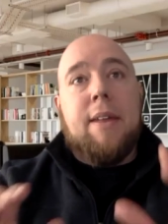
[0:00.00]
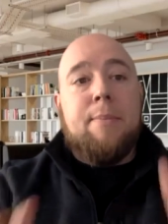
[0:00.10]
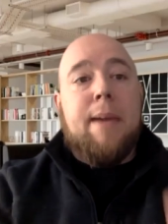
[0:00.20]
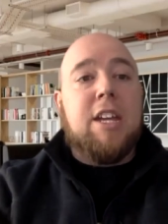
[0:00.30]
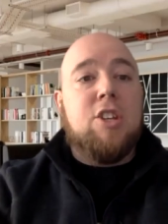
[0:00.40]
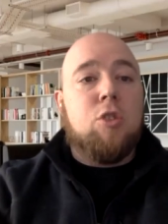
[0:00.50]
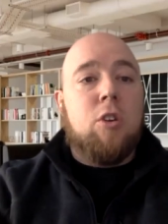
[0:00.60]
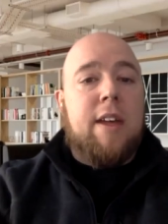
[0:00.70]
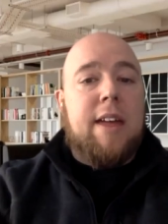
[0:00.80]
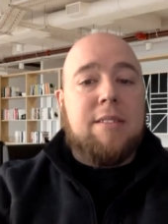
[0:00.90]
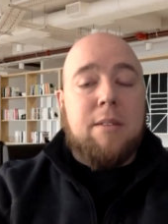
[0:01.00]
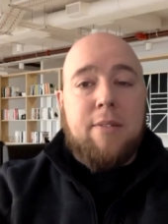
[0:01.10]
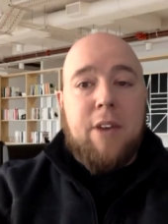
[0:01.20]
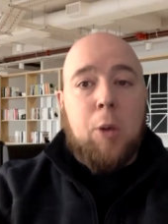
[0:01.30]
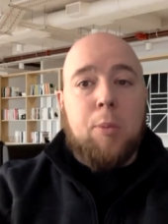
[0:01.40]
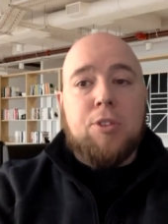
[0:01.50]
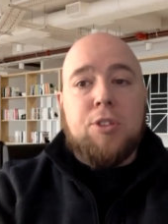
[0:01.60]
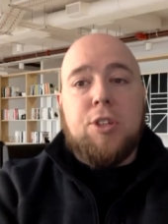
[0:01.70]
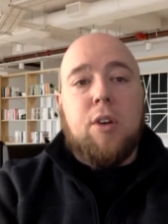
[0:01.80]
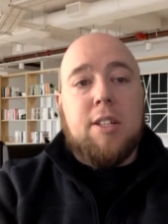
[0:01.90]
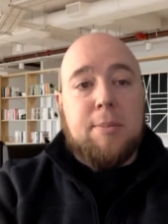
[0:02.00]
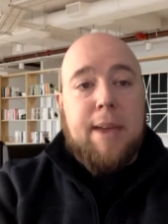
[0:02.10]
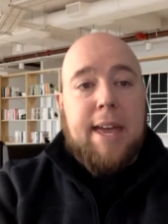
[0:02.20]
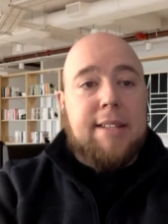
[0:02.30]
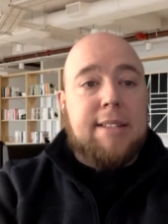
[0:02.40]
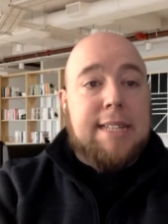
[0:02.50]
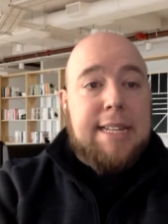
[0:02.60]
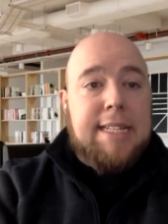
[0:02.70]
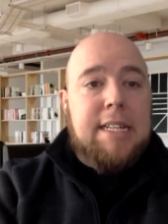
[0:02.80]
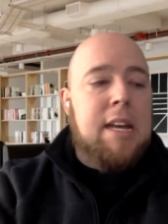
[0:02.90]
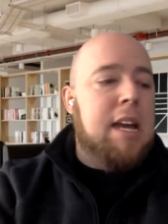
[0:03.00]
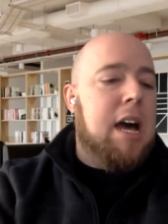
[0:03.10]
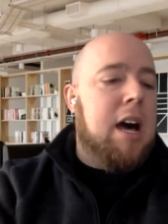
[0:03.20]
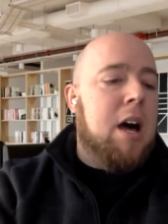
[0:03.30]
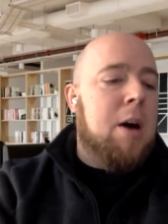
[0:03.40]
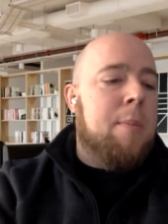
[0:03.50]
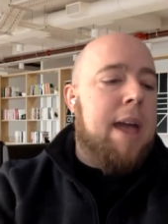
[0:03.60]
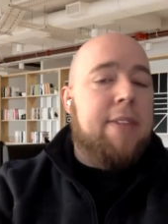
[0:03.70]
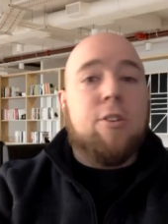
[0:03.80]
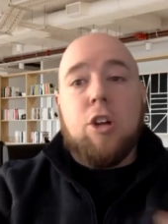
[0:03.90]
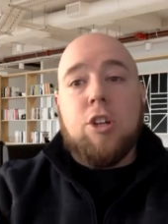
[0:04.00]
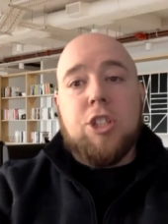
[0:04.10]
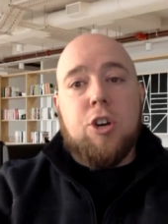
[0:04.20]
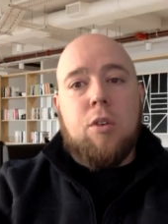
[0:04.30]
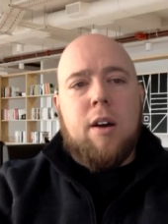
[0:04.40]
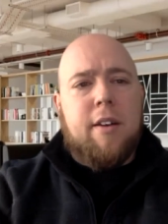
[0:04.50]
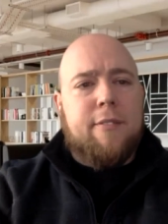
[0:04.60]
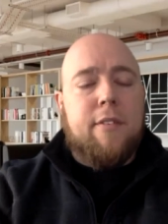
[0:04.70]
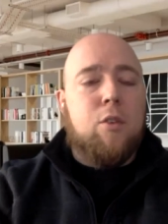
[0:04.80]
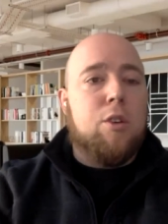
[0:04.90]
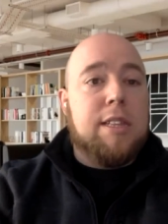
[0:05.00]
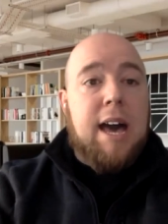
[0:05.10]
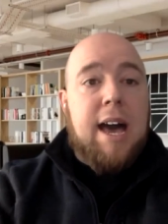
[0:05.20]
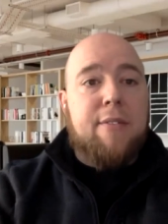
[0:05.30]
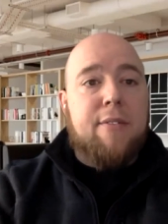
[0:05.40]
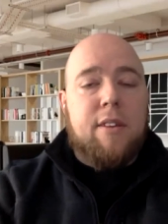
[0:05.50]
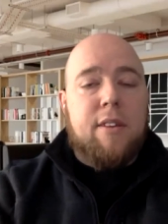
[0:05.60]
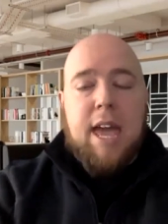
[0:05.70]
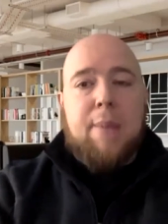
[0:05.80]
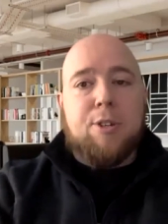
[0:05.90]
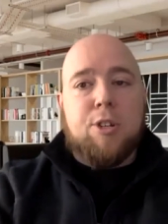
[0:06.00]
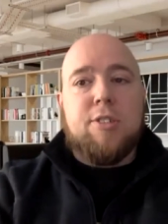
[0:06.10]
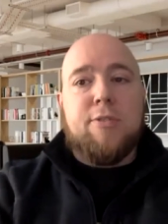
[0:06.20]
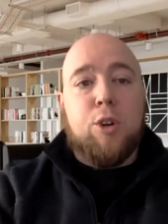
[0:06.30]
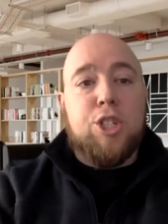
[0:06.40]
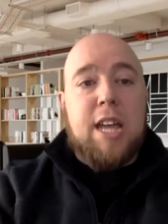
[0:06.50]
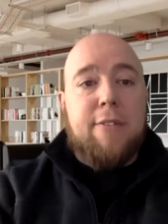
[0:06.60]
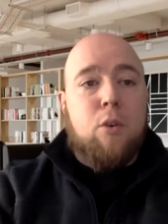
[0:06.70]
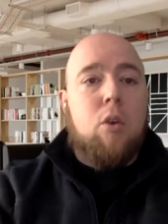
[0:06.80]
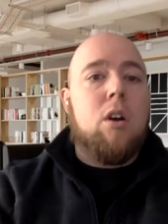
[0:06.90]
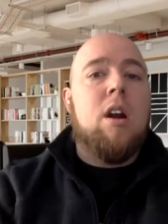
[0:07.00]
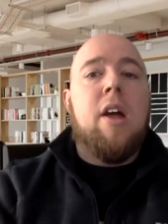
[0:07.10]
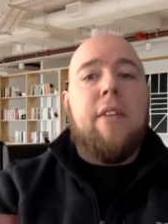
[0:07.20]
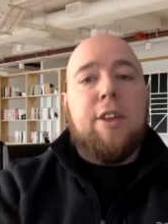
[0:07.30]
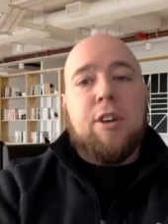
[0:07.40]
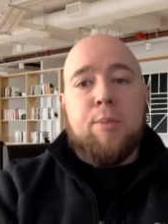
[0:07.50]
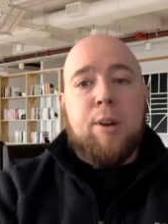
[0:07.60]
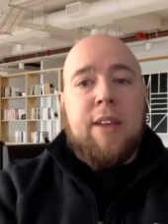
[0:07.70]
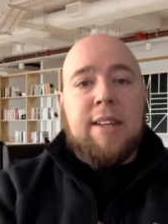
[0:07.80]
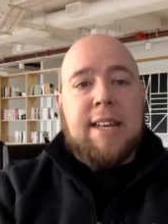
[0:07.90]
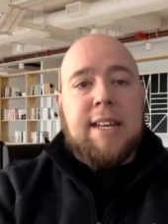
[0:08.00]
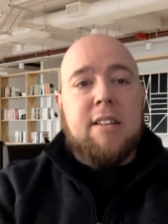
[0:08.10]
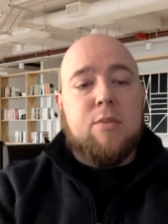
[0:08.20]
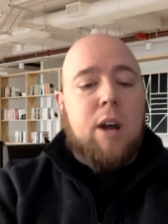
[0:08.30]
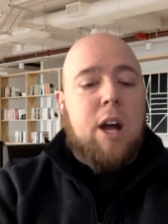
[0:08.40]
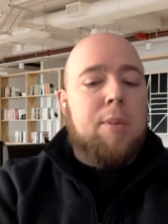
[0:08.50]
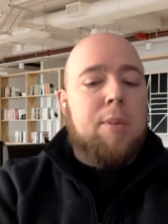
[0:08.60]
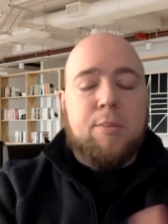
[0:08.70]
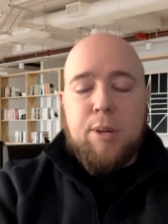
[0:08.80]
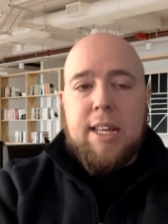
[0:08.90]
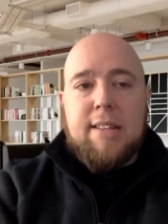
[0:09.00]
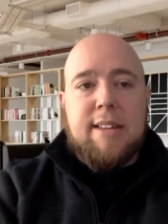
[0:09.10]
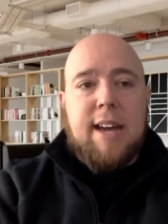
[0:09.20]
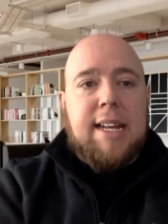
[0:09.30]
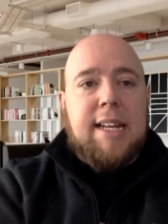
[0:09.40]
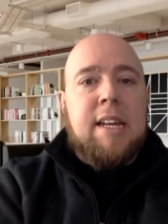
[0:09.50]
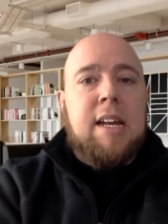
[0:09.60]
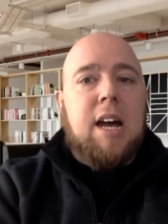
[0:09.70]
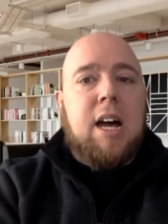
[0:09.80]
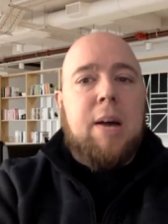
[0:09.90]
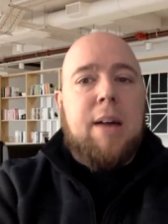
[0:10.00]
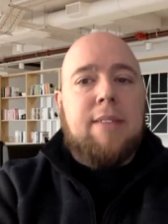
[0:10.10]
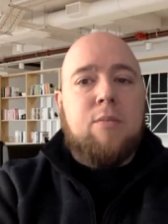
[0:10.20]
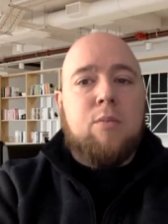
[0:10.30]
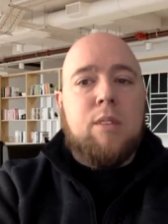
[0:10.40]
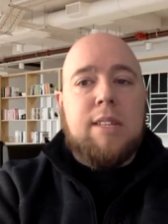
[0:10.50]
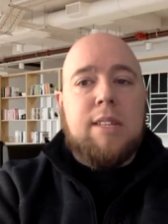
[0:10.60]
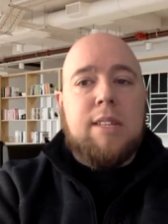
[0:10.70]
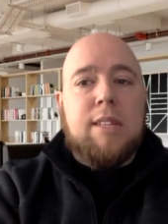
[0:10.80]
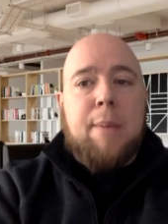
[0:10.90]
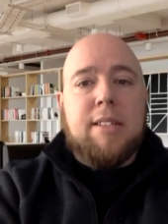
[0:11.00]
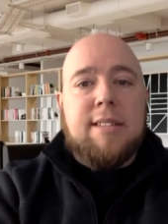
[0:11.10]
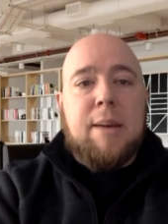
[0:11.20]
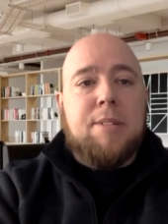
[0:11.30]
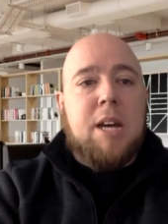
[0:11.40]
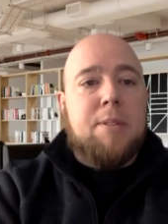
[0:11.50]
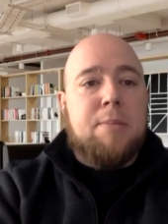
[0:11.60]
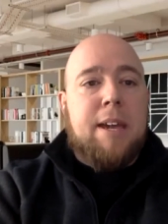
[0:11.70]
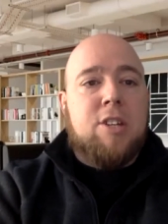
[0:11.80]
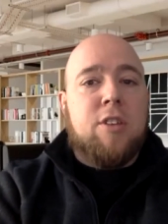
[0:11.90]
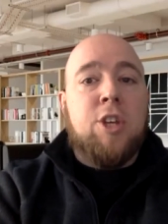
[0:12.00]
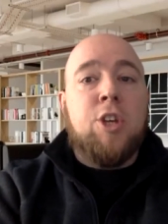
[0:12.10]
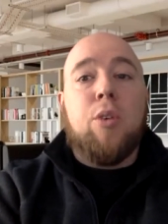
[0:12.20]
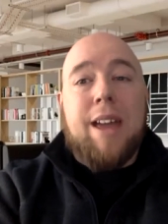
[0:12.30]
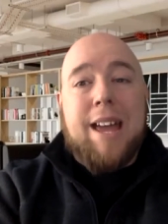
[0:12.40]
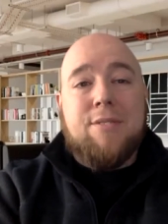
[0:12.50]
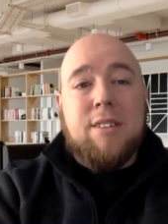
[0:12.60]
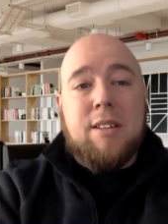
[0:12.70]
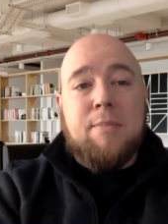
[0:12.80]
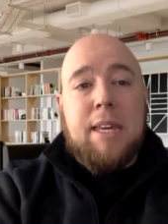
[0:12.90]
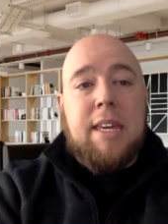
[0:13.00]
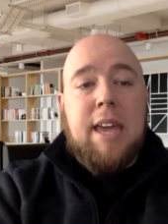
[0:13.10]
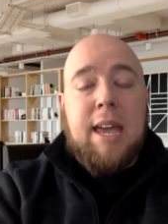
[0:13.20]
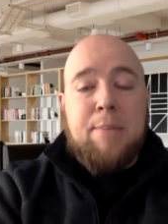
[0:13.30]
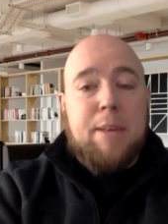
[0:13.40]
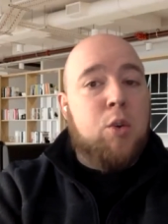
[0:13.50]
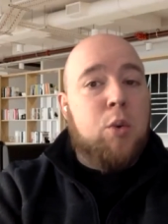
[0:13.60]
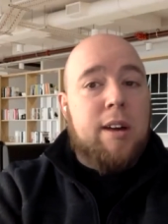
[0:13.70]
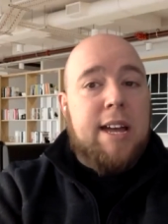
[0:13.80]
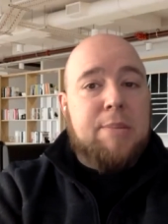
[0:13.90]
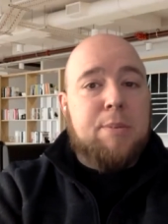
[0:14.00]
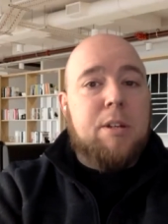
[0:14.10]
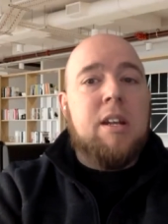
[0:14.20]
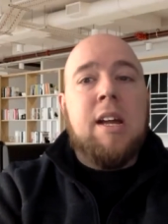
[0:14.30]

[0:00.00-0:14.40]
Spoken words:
and then making sure that that's available to you on demand as needed. And there's also, of course, live captures for GA4 that you can bring that data in as well. But so pretty exciting, and really TapClicks has stepped up to make sure that you don't have to be a BigQuery